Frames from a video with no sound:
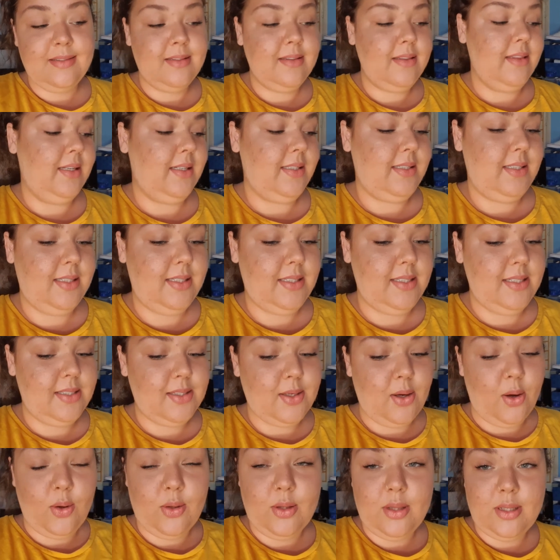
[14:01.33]
This is
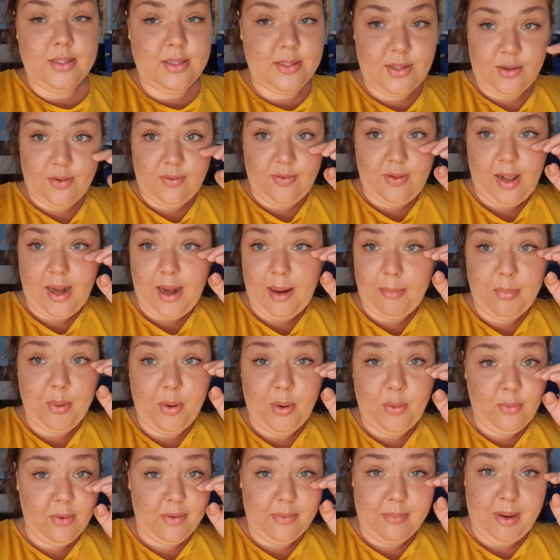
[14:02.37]
all the stuff that I
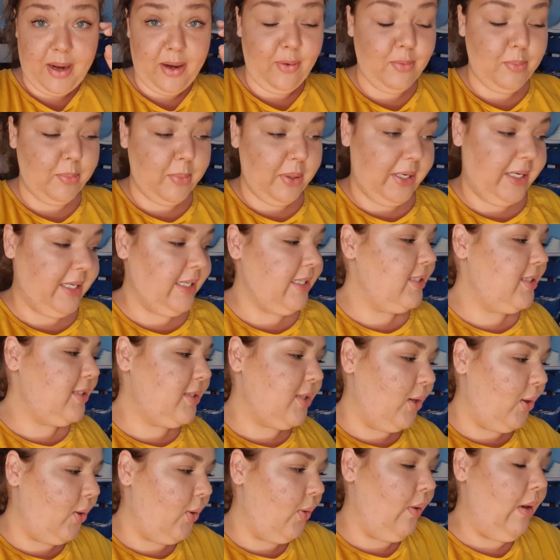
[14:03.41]
bought with my own money,
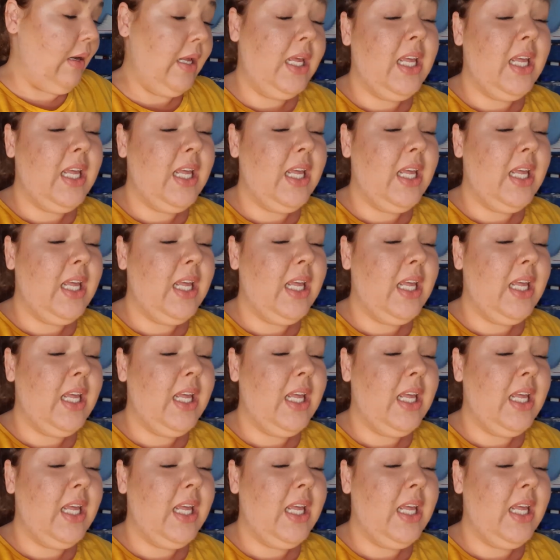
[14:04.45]
so